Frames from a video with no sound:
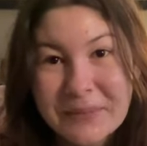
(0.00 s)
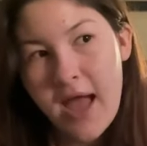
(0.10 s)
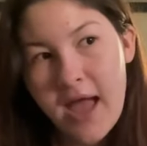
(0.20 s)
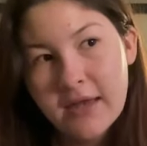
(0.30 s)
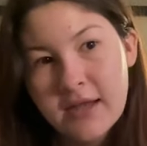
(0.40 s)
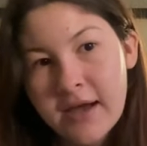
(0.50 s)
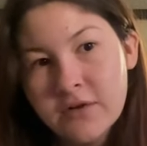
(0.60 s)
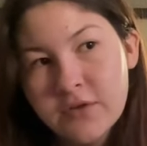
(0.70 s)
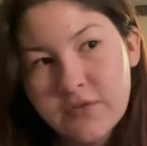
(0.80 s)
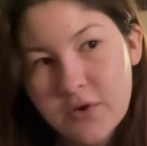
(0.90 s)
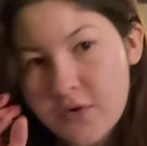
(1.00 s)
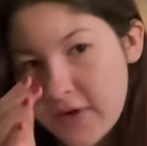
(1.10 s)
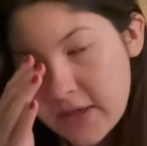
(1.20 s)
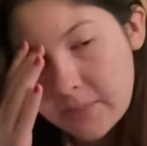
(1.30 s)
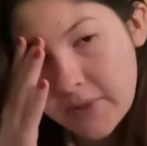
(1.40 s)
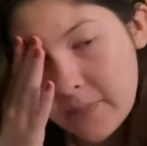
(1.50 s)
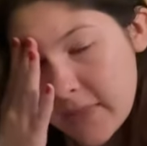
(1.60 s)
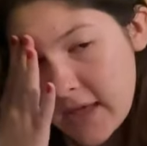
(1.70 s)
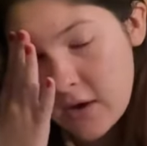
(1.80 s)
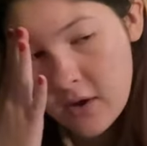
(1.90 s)
and I don't even know if I can blame
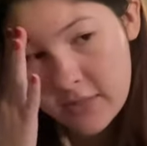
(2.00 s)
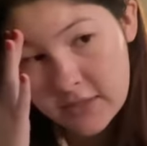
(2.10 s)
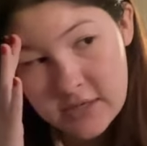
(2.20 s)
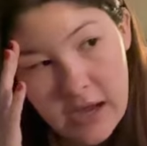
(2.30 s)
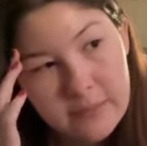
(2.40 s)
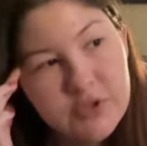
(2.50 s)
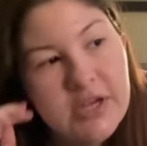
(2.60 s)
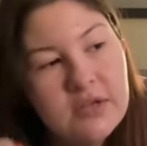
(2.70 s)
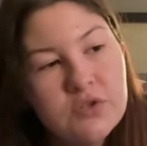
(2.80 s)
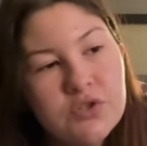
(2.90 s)
that on the time change,